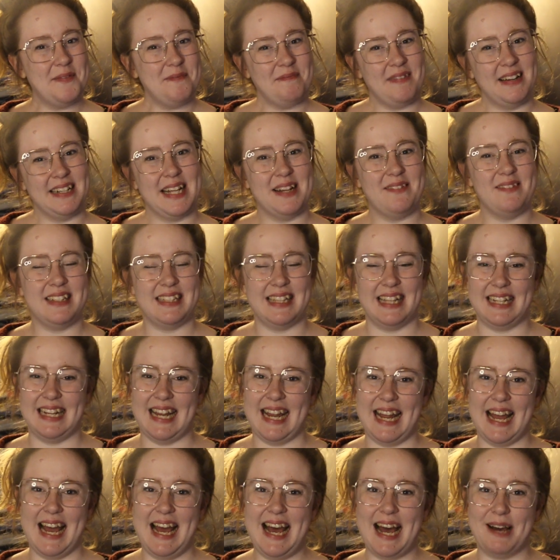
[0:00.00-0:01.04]
my name is
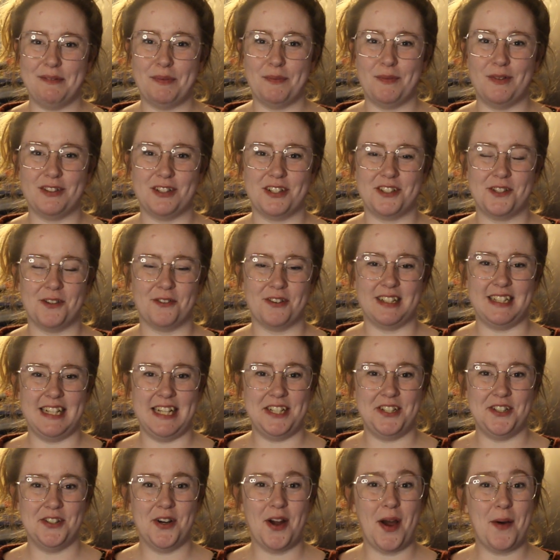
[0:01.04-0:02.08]
Linnéa. I'm a Montessori
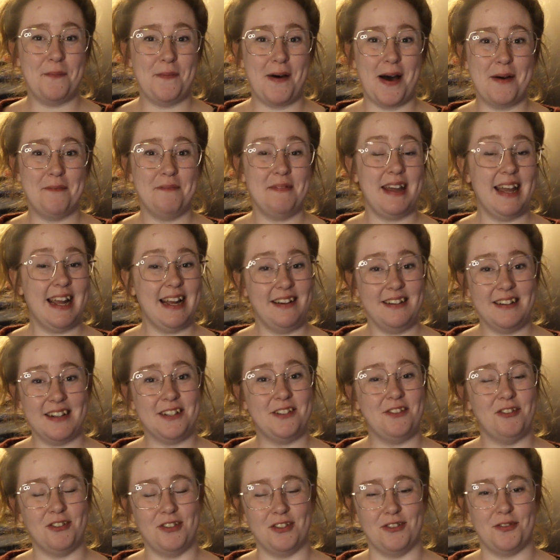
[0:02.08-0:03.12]
teacher, a mom, and a
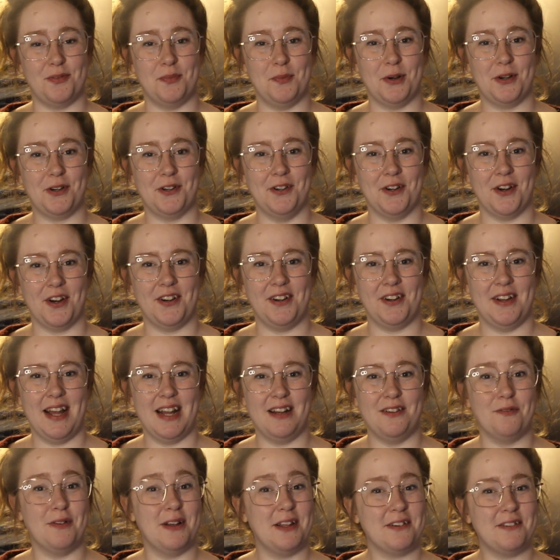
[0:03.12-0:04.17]
children's book nerd.
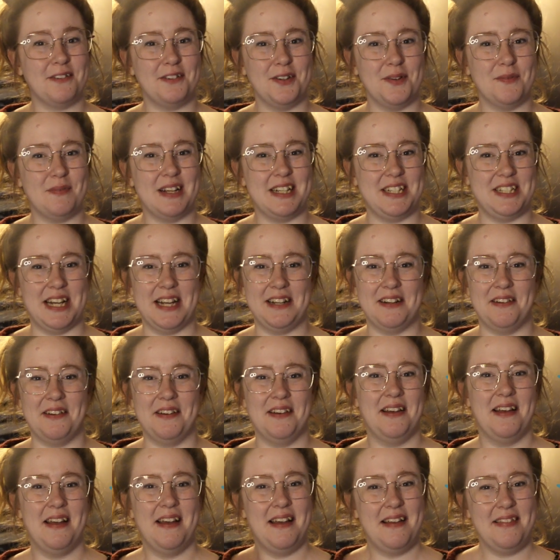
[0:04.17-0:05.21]
And welcome to my channel,
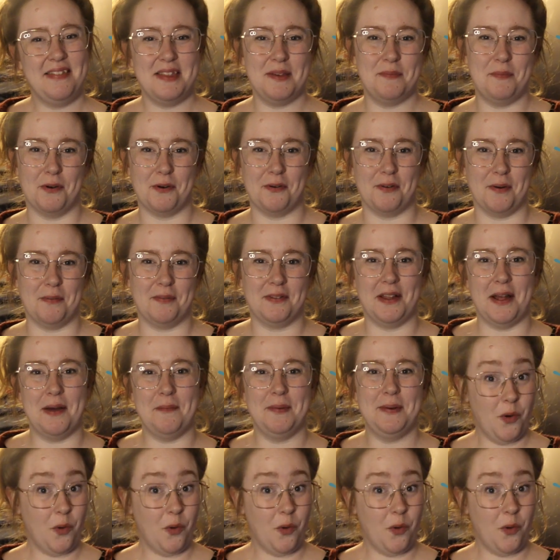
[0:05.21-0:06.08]
The Bookworm Club.